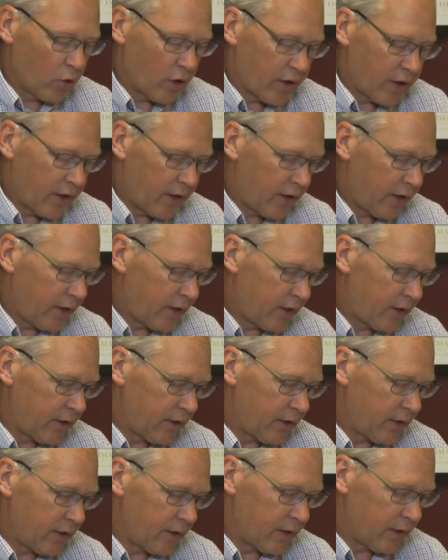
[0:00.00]
what a
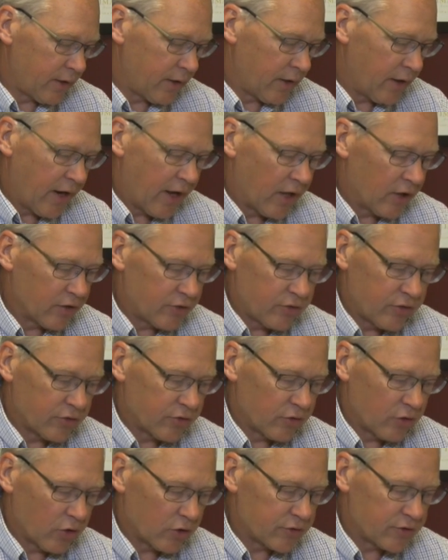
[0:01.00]

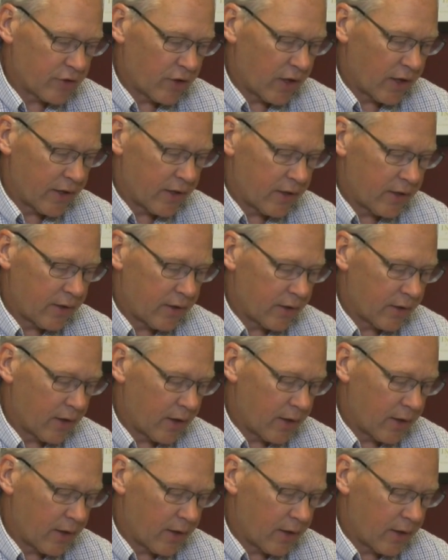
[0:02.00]
analysis looks like.